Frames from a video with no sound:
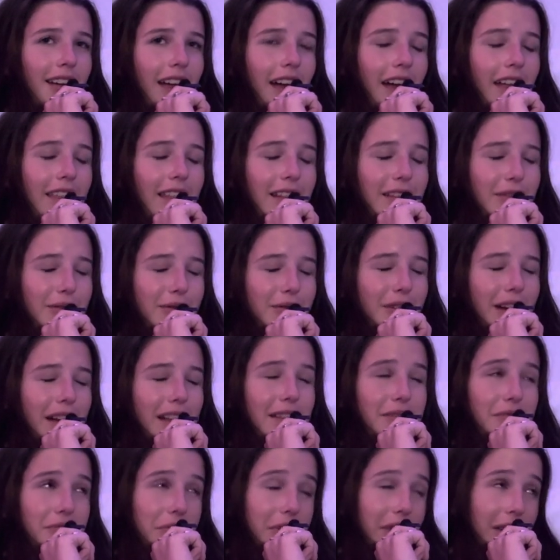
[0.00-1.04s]
And it's
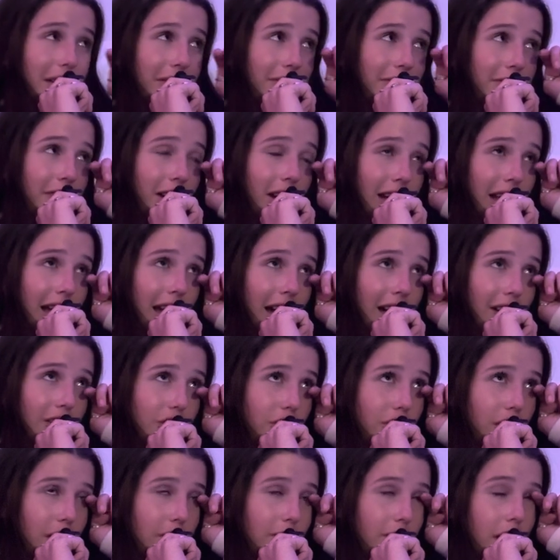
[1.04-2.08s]
really funny,
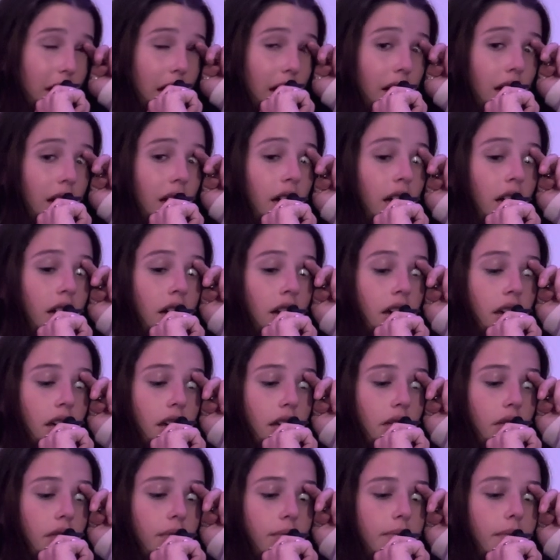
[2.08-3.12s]
actually. But
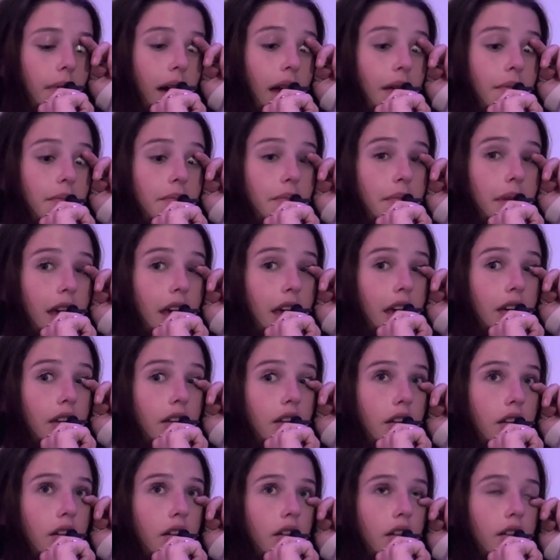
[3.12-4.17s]
my
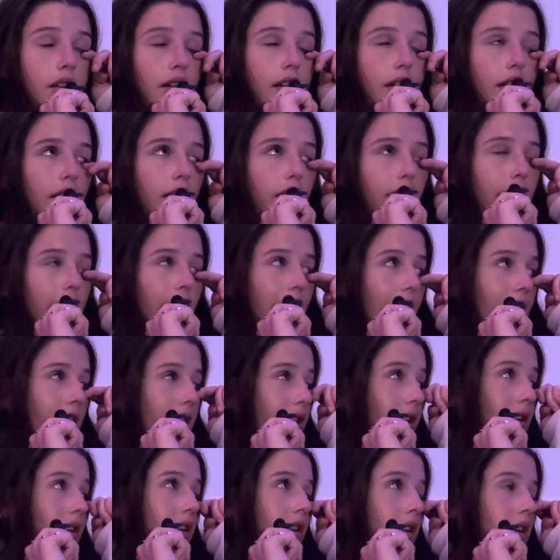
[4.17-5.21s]
main,
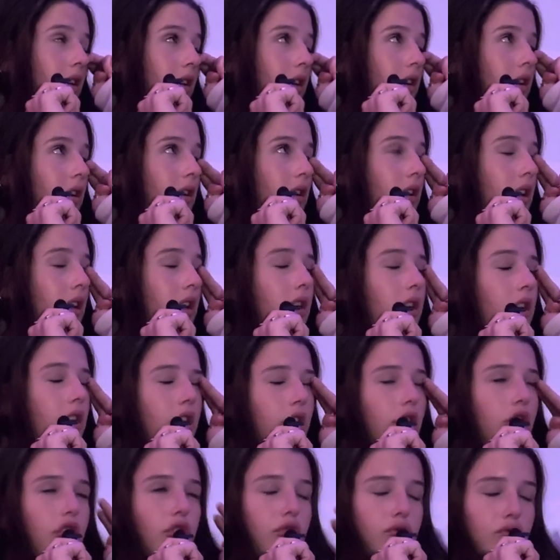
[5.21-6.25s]
like,
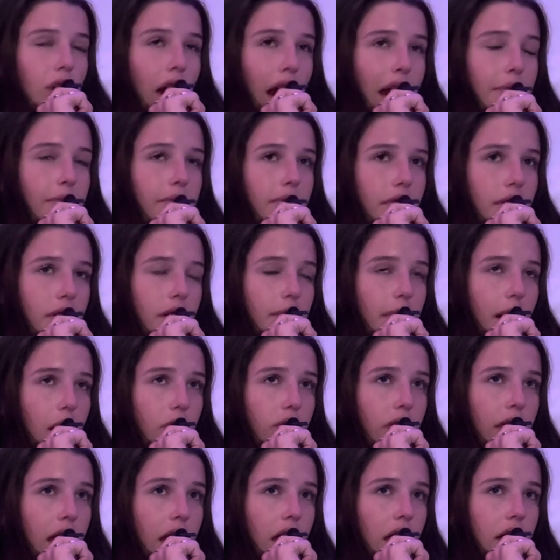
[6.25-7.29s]
gripe
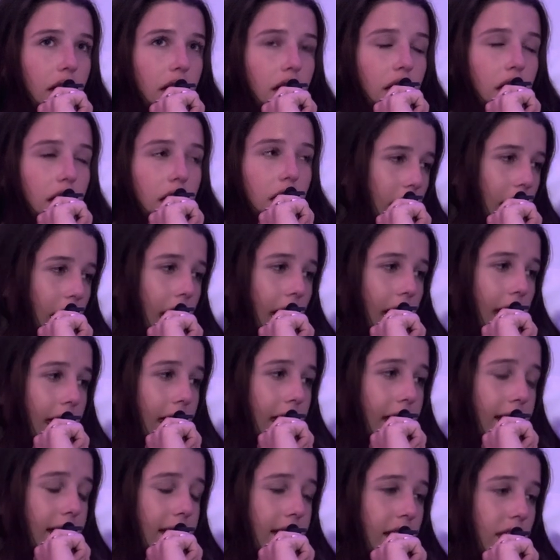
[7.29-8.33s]
about that,
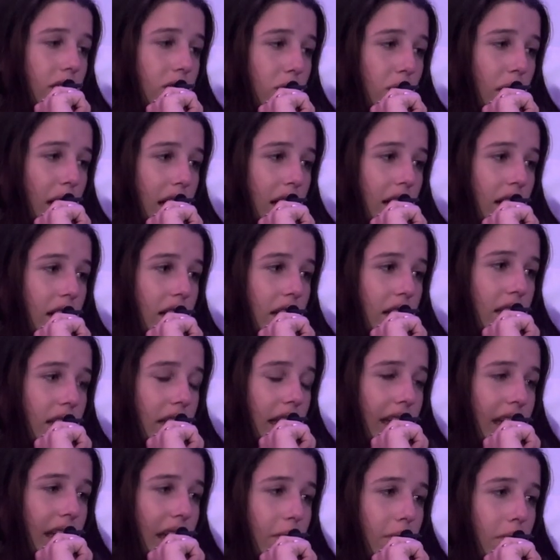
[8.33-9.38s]
since when is
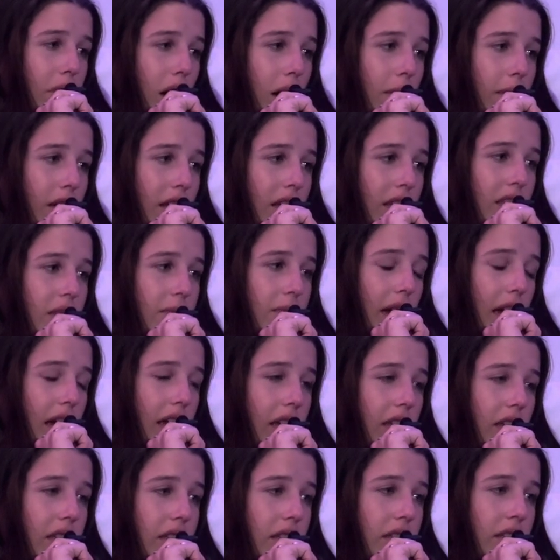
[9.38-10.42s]
liking pumpkin
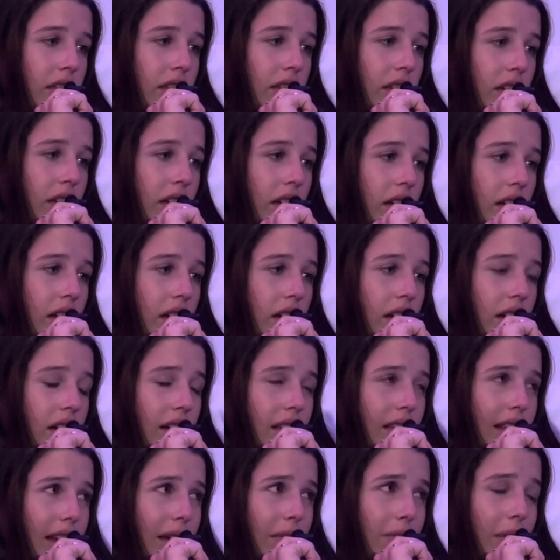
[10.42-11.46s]
spice,
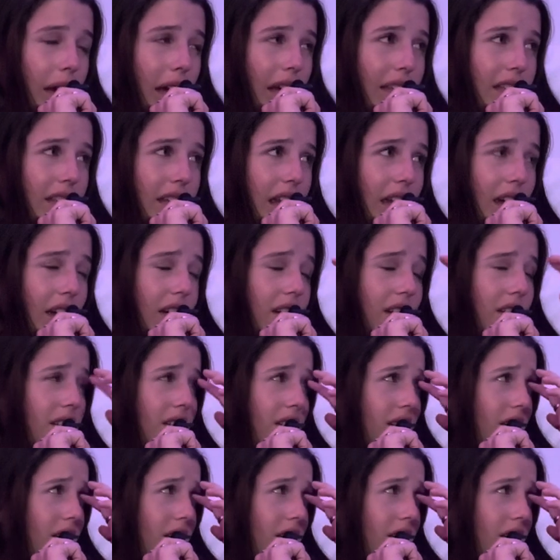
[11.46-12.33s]
like, basic?